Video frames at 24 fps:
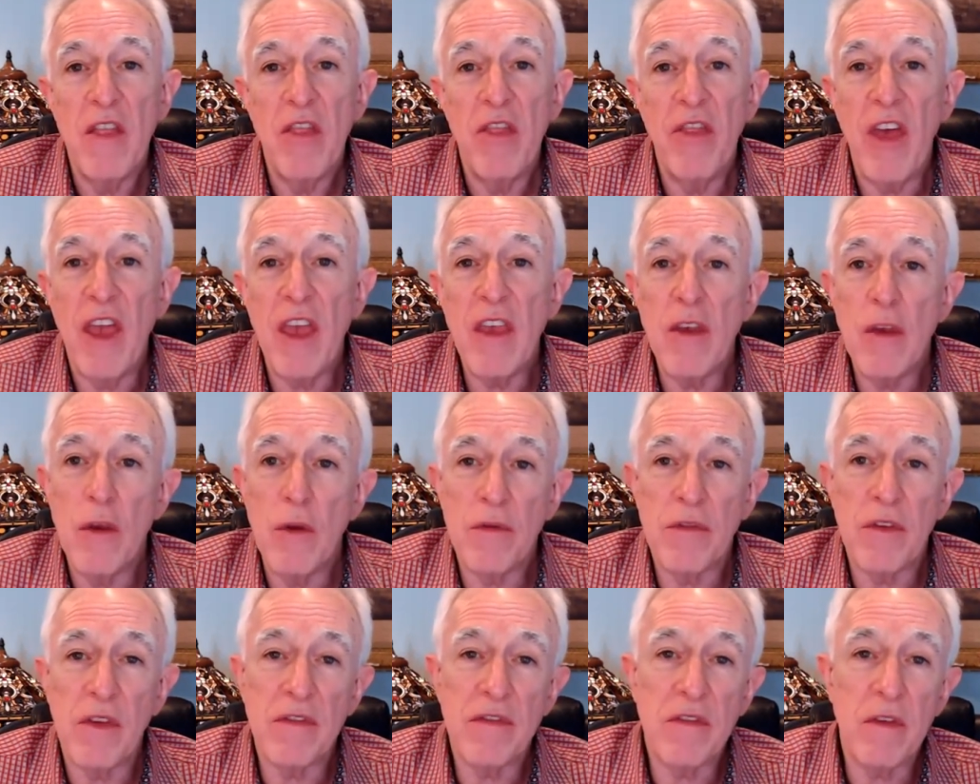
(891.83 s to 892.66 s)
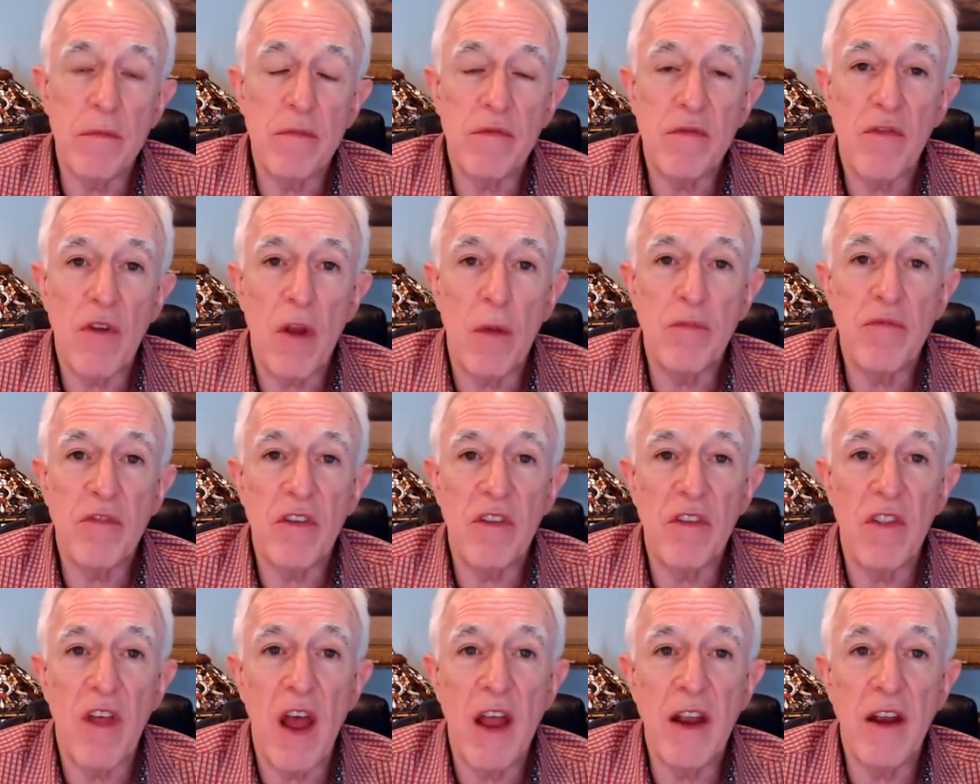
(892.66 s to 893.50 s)
they use a
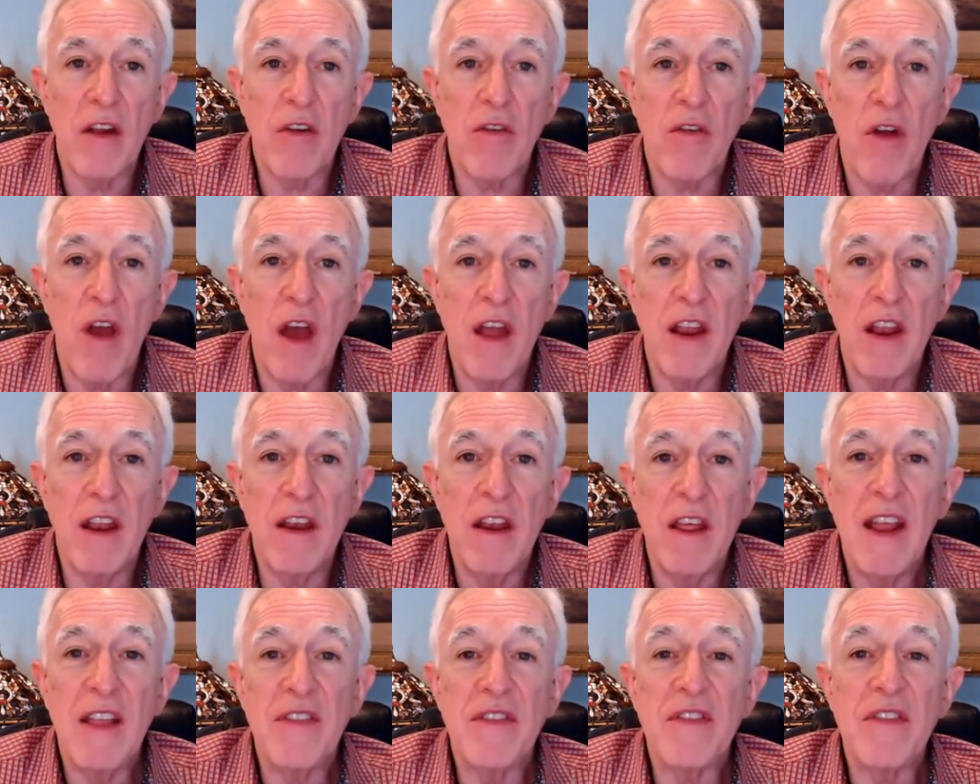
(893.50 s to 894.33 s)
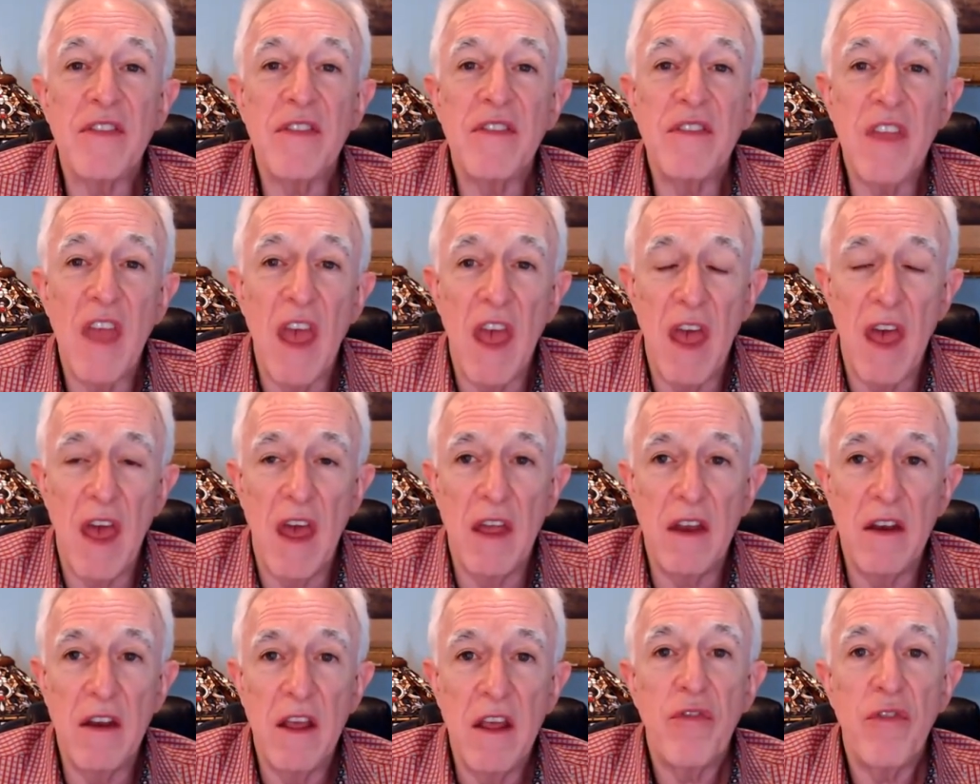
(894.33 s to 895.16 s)
subscription line of credit
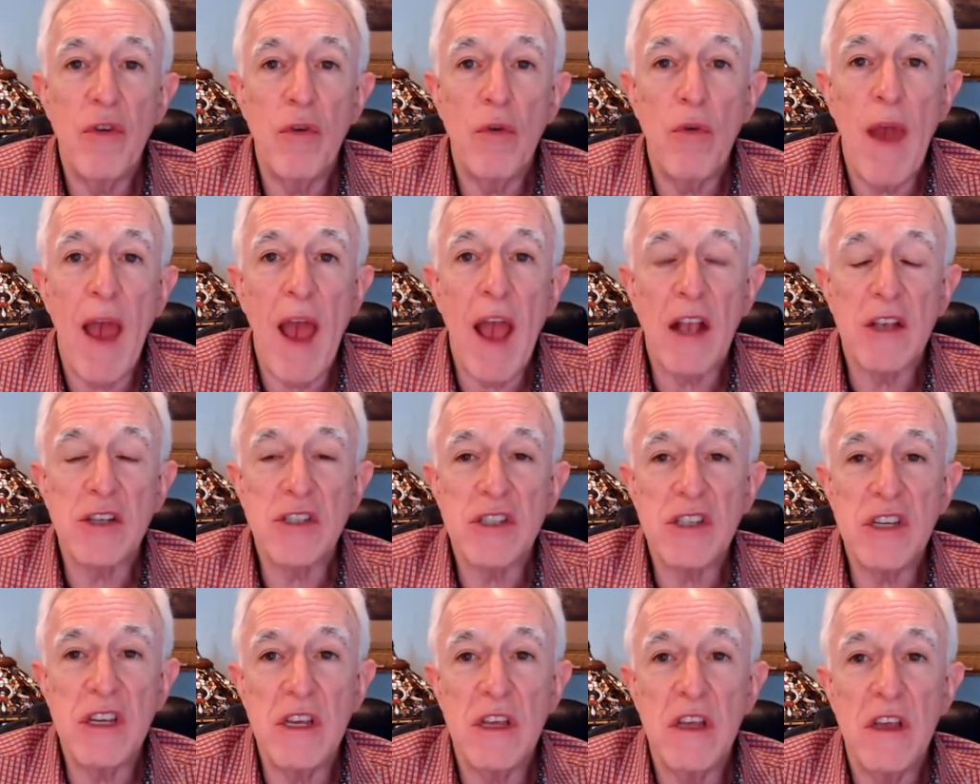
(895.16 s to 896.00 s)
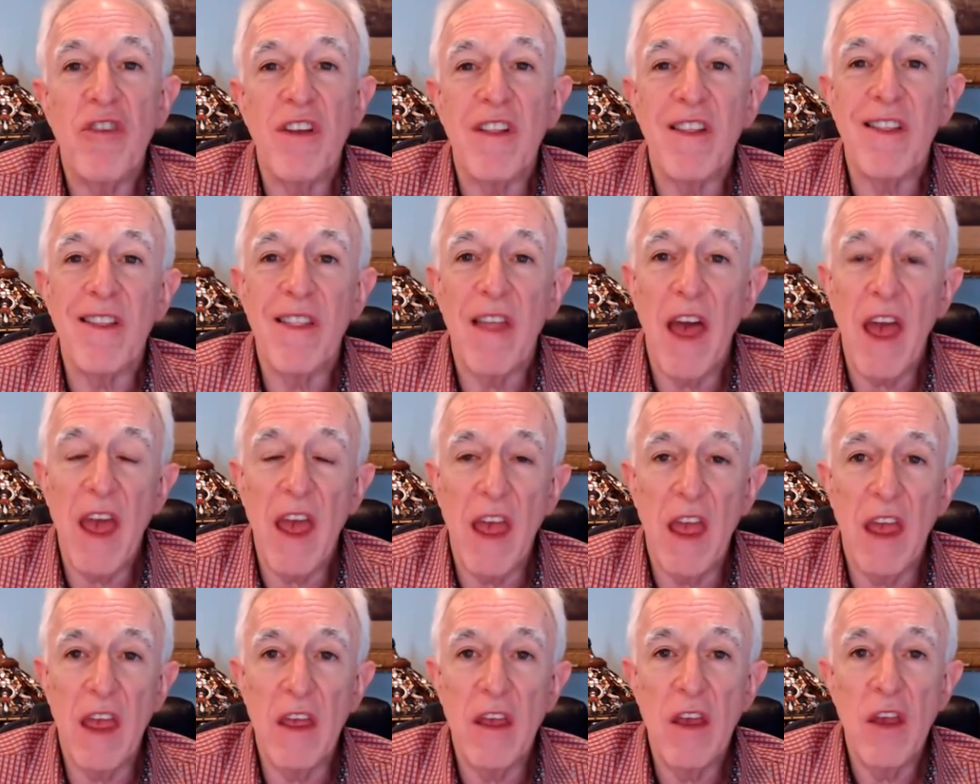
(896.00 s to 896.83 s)
instead to actually
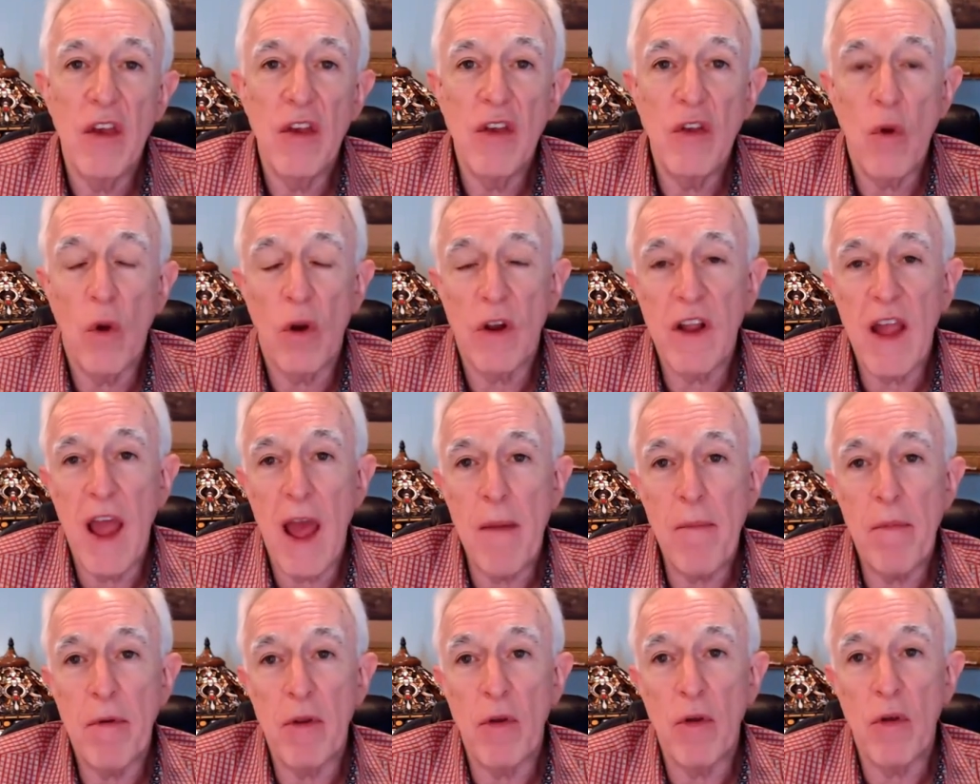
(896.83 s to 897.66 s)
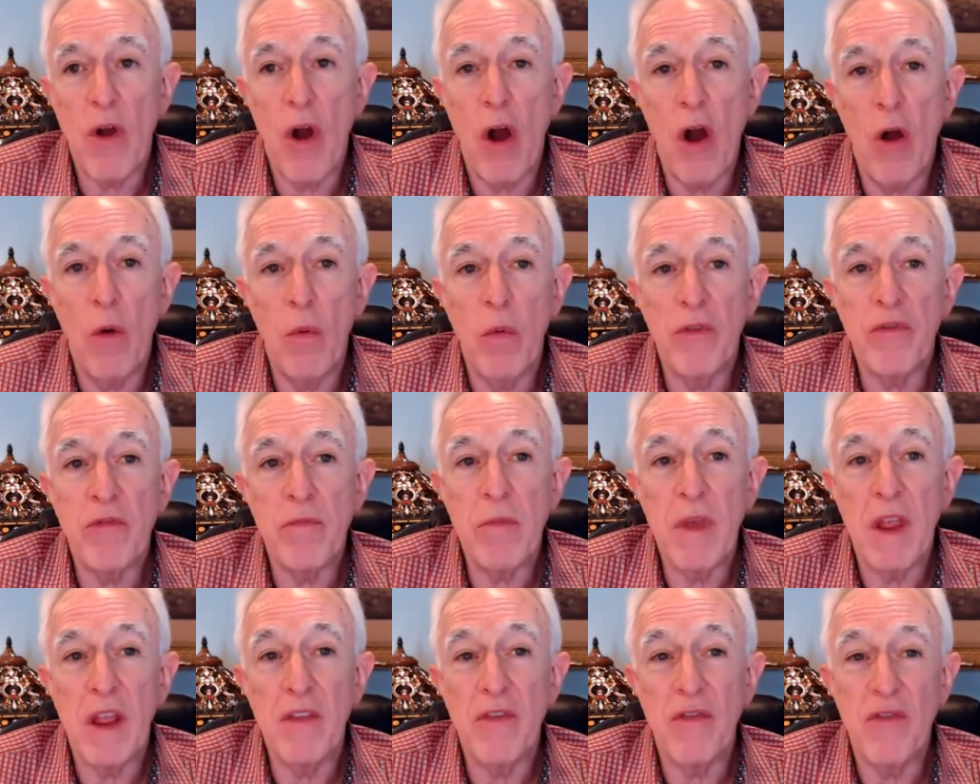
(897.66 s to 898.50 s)
delay your capital call, which
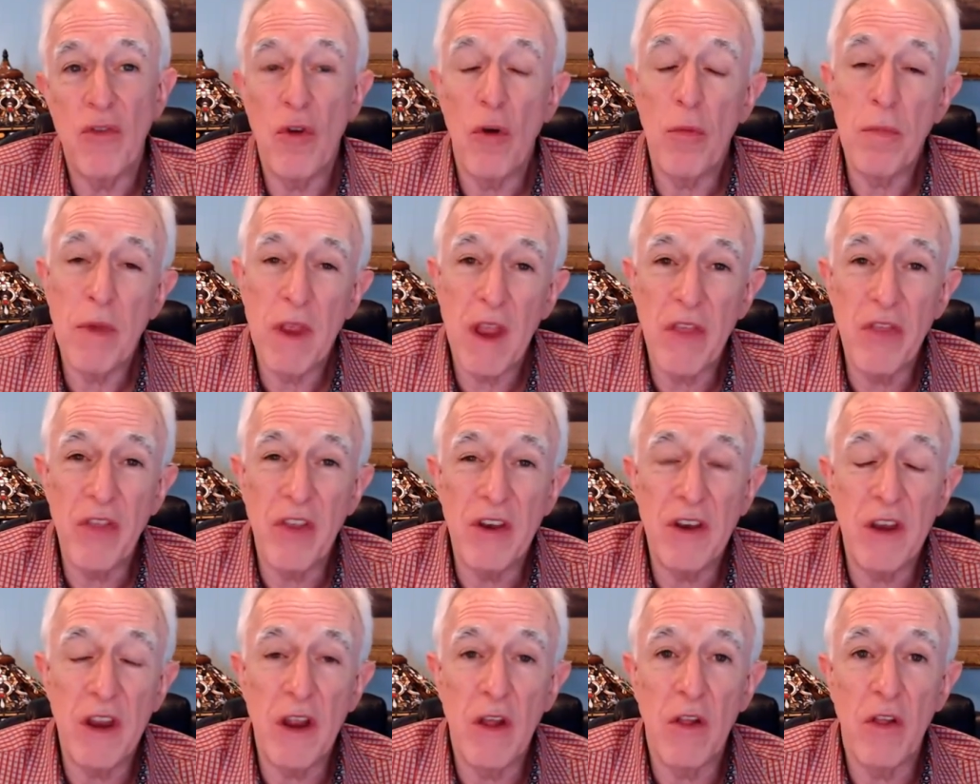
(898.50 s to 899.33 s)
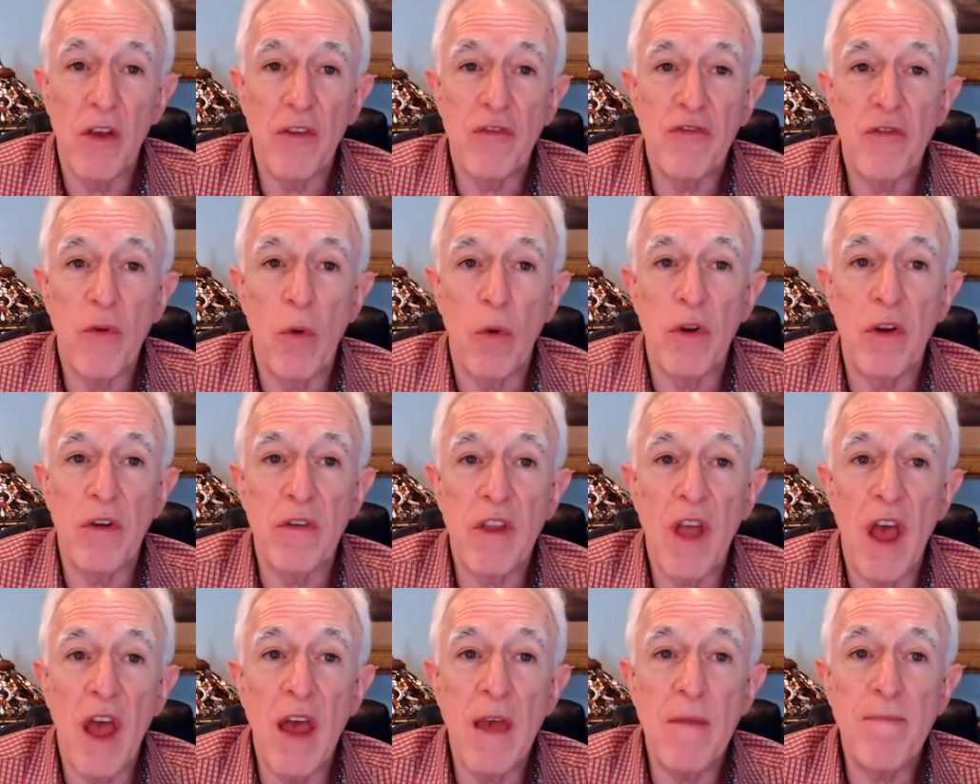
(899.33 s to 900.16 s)
means you'll be in the deal a shorter
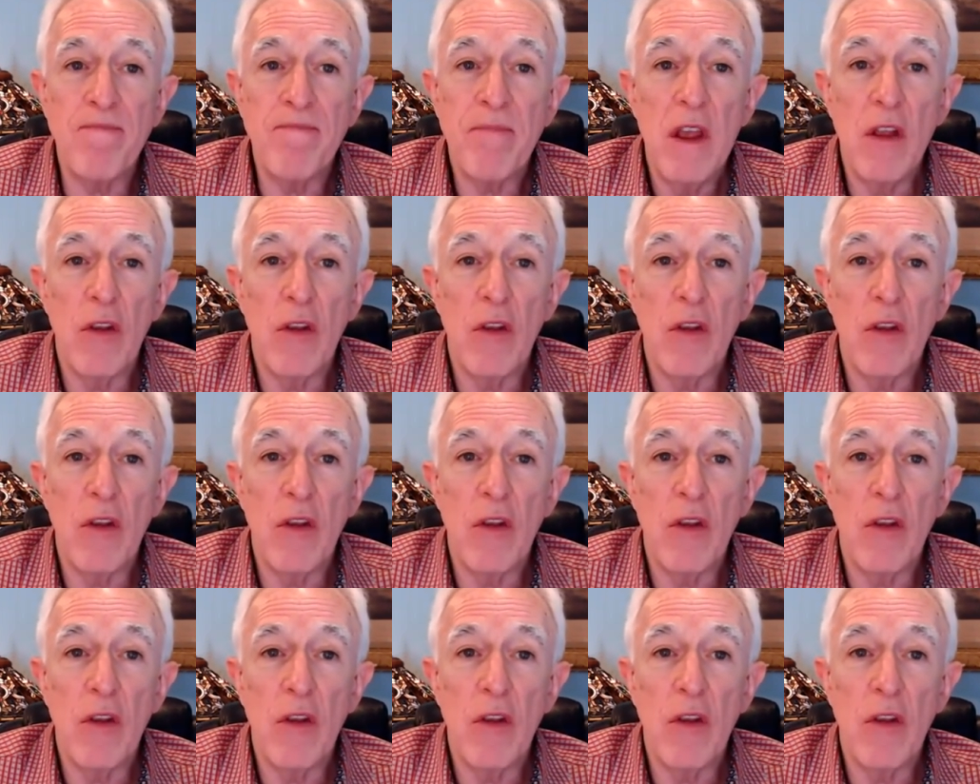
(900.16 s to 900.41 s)
time.